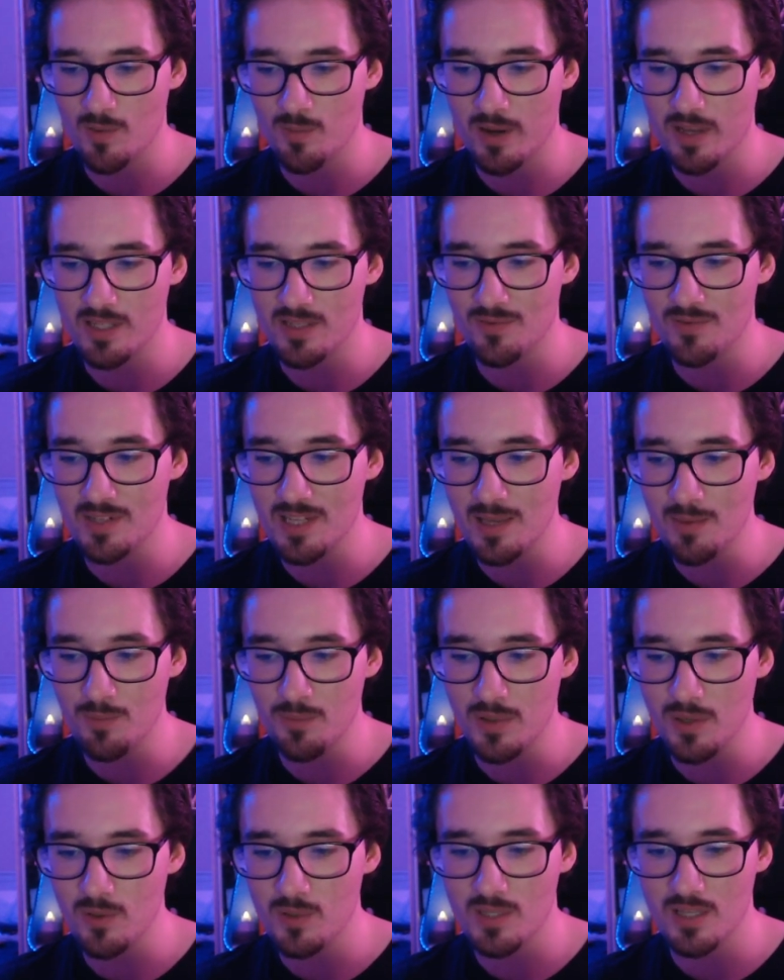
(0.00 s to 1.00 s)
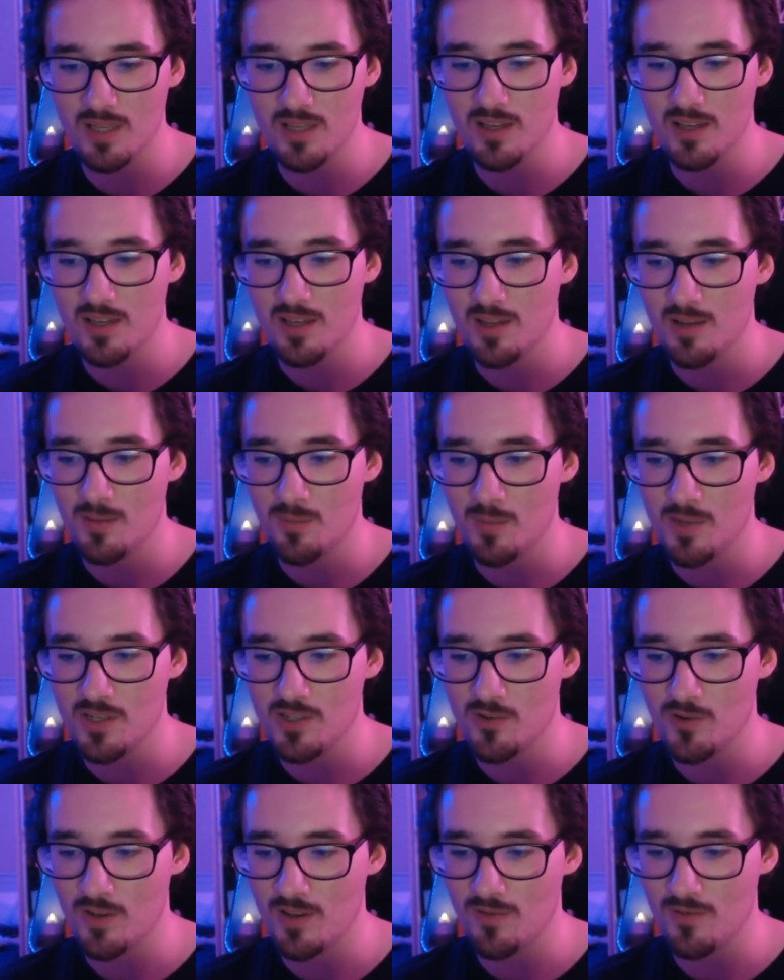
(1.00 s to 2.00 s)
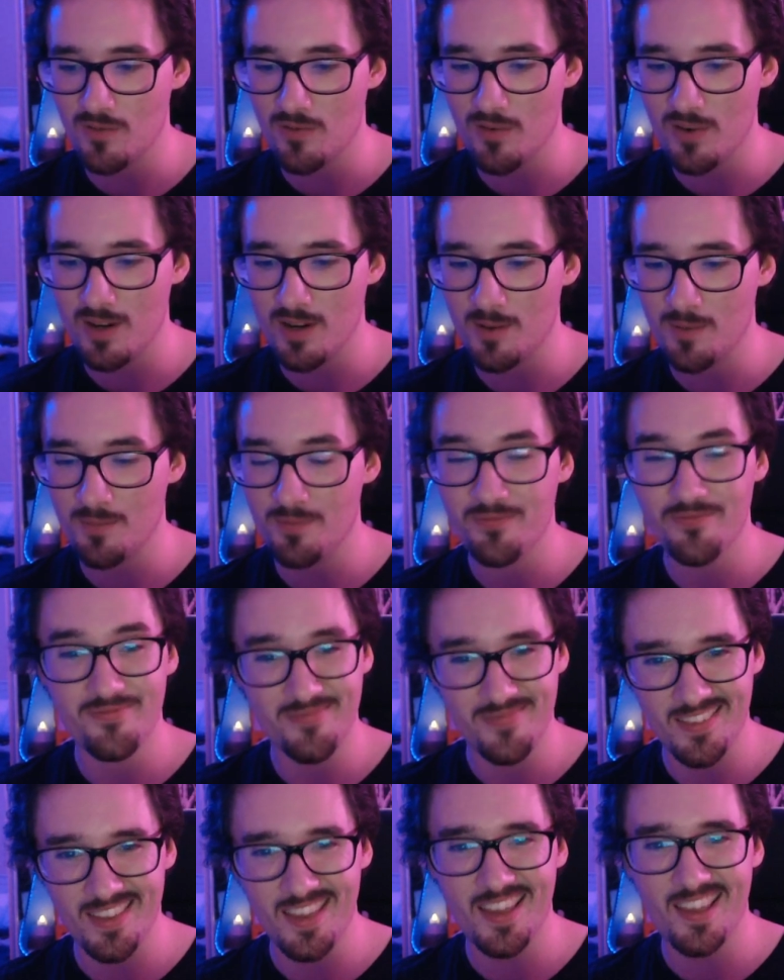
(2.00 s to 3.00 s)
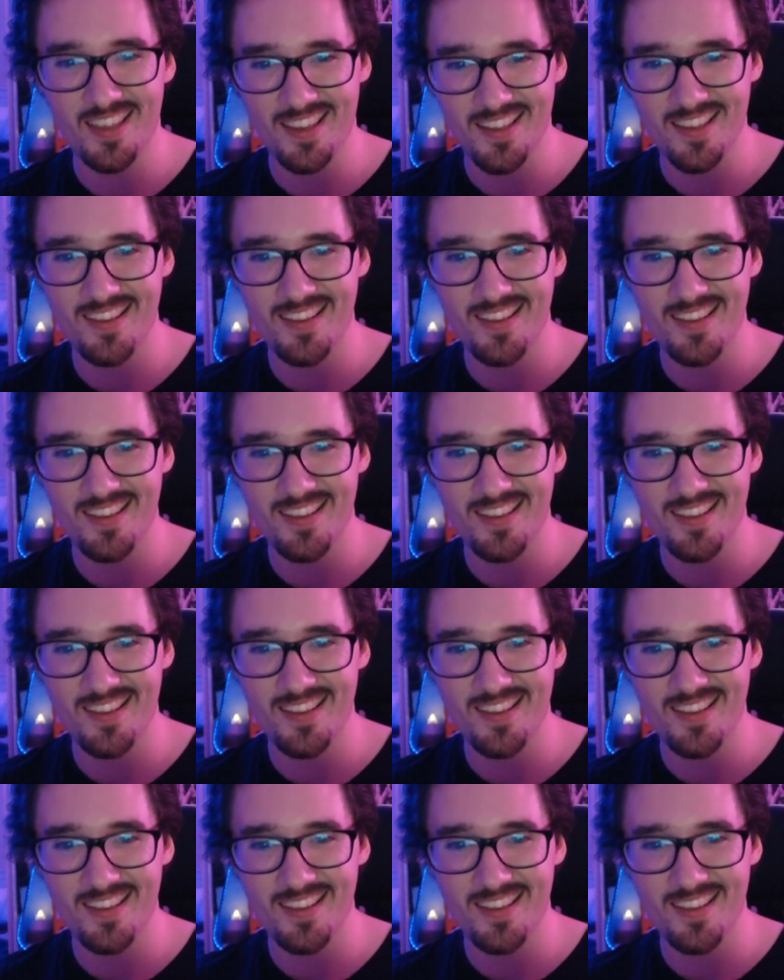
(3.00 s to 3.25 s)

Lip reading: a place of deep beauty, mystery and freedom. Yeah.